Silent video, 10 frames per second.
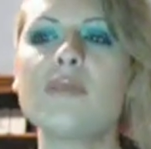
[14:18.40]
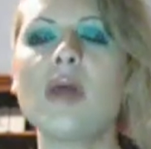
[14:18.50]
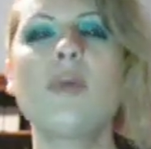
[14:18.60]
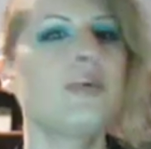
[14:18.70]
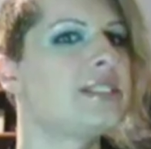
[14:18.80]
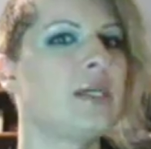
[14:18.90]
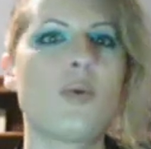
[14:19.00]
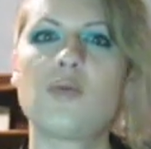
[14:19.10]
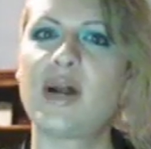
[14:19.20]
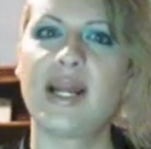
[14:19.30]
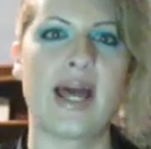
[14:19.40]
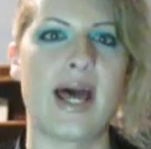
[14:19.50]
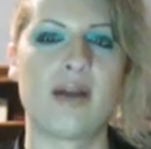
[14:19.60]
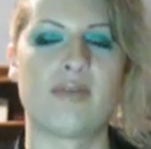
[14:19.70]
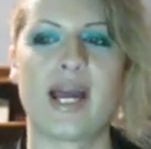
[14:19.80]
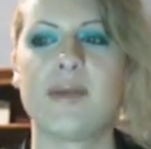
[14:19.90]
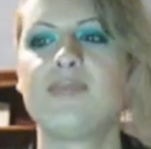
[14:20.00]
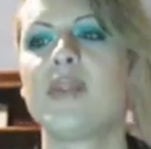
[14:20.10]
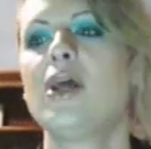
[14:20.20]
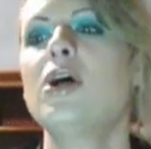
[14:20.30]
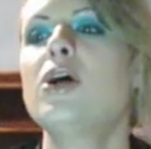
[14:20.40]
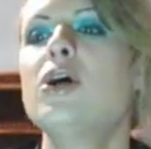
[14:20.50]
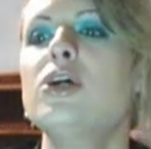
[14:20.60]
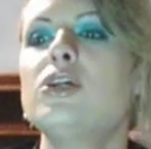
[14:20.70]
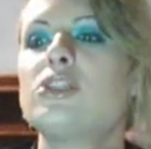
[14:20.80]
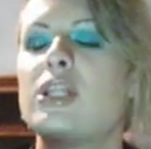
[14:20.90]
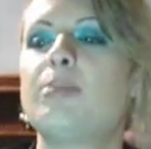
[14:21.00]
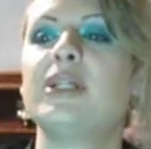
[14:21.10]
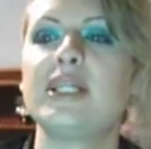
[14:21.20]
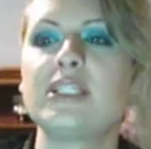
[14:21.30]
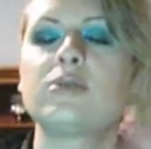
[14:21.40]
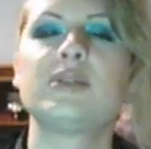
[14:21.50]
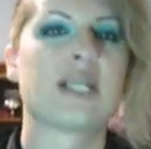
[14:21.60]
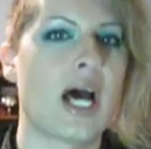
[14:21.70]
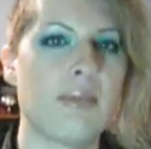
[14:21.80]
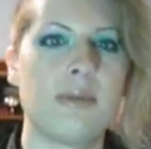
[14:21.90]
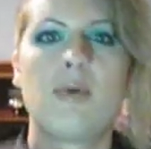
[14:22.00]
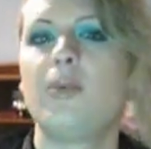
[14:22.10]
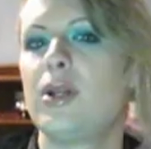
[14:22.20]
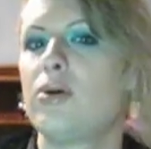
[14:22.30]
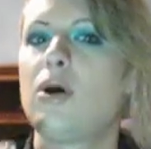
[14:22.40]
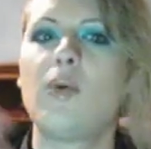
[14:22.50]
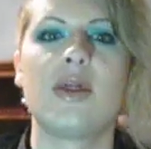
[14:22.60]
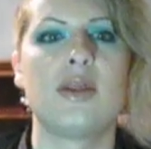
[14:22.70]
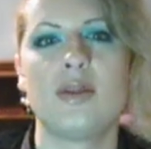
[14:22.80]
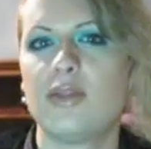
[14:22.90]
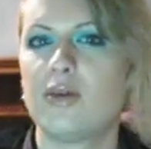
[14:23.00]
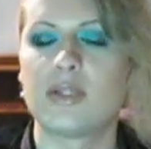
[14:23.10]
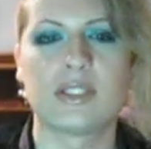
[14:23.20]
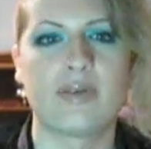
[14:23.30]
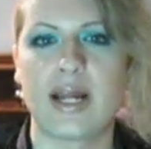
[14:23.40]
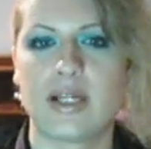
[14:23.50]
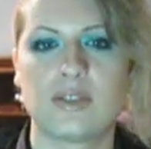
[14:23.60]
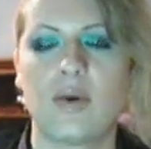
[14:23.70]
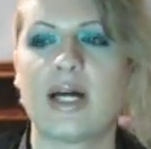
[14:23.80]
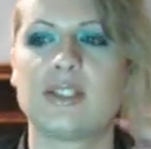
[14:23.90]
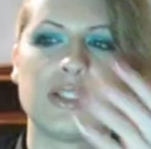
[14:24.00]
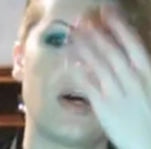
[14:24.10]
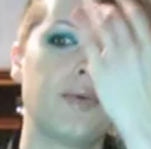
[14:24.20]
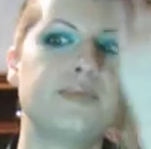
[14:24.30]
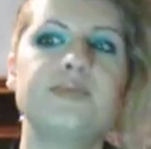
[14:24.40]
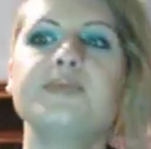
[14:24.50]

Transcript: but we still were running ahead, right? So the police was coming, but we don't know where the, the surroundings was. So